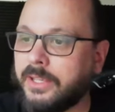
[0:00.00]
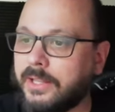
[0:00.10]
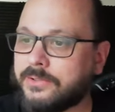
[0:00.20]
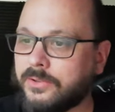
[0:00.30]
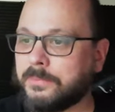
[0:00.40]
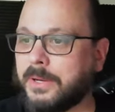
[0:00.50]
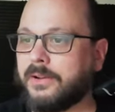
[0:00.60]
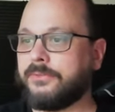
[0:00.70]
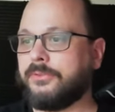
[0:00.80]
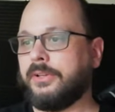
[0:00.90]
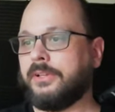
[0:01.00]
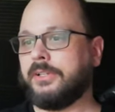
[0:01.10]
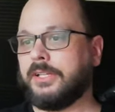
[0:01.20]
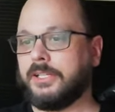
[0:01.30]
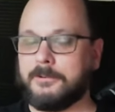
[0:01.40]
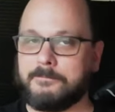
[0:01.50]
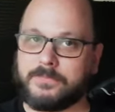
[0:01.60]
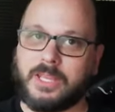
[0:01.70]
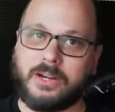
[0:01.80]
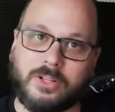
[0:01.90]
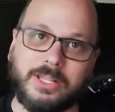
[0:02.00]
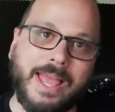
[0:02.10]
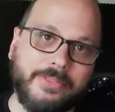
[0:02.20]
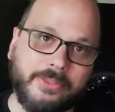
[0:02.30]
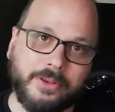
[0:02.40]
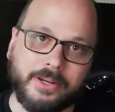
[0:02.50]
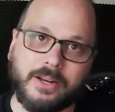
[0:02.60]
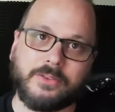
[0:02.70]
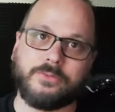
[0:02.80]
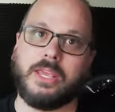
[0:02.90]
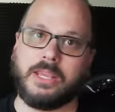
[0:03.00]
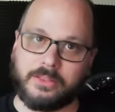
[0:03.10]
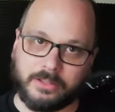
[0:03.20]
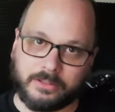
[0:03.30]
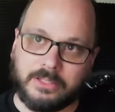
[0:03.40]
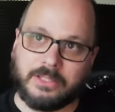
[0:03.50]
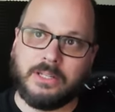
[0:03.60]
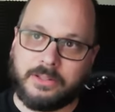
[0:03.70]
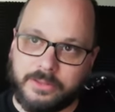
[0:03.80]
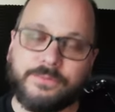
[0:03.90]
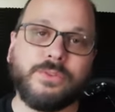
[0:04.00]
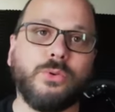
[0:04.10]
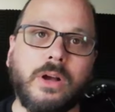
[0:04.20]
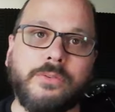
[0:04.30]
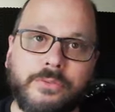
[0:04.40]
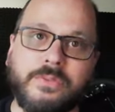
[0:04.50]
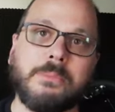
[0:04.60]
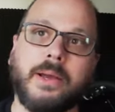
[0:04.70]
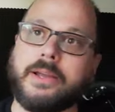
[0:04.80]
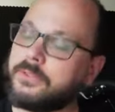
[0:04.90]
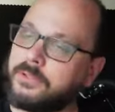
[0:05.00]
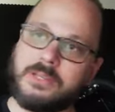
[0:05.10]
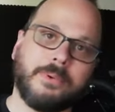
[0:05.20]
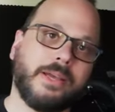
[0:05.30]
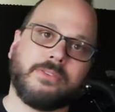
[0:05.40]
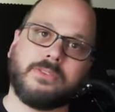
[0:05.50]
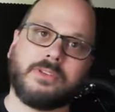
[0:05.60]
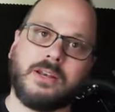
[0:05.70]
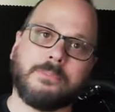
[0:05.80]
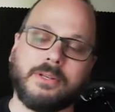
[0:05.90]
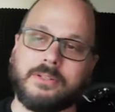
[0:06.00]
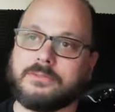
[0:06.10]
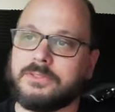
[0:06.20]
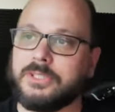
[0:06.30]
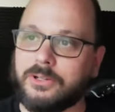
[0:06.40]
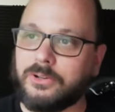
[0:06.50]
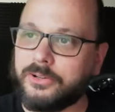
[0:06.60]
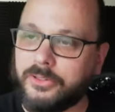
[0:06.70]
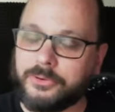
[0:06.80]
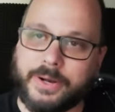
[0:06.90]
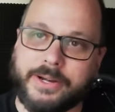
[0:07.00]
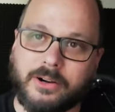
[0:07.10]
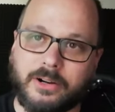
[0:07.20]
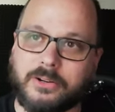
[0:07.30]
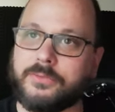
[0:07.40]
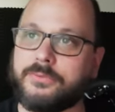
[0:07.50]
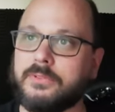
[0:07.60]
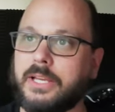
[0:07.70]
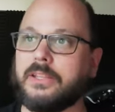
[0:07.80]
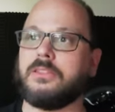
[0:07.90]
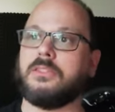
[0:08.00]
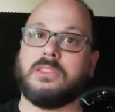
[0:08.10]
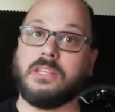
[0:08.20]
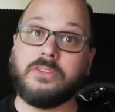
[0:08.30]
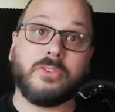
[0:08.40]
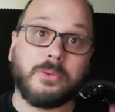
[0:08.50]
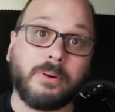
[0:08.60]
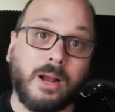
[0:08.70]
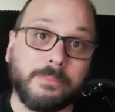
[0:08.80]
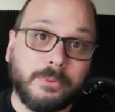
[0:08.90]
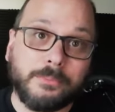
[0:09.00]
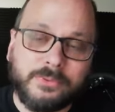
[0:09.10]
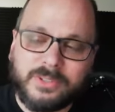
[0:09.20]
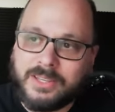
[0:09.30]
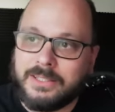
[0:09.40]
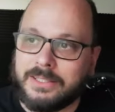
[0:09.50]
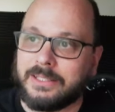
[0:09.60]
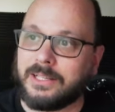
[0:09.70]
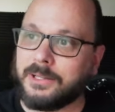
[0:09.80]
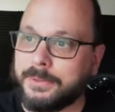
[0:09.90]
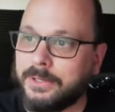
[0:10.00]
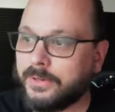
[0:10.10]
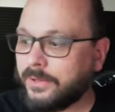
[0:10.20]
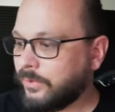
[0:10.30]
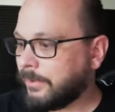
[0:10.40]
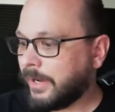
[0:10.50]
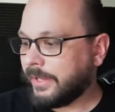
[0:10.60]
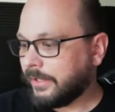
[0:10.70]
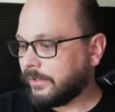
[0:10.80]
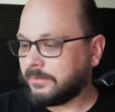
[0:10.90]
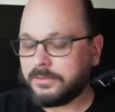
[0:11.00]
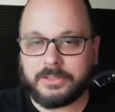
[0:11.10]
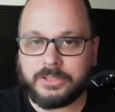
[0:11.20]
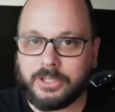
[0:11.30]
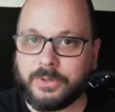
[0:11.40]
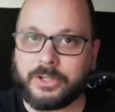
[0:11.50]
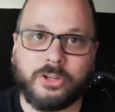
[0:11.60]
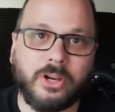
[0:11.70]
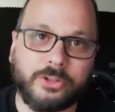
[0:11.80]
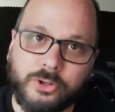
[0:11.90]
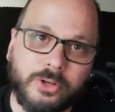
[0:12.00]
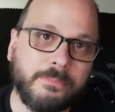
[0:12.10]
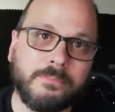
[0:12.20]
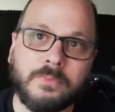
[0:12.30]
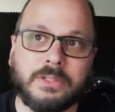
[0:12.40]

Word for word: And so I'm kind of um, kind of glad that they kind of taken the the view off of e-bikes, because e-bikes has kind of been, you know, under the radar of like, these are the problems. Um, even if you buy a, you know, a, a good